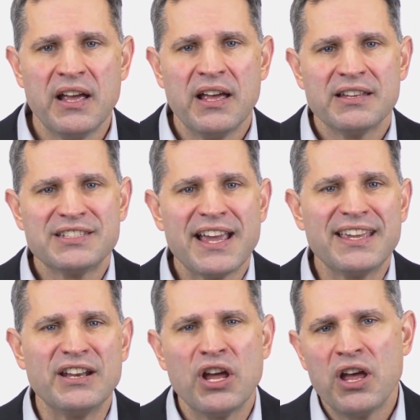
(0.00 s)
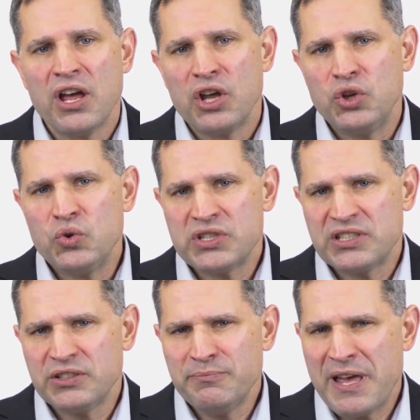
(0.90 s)
Second, you
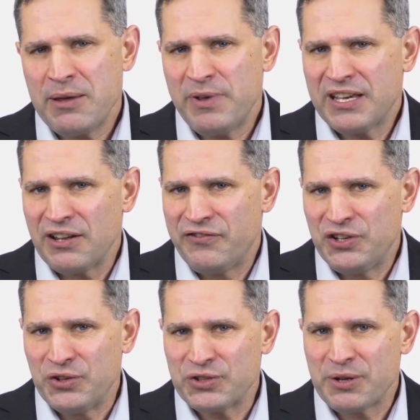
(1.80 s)
still may be confused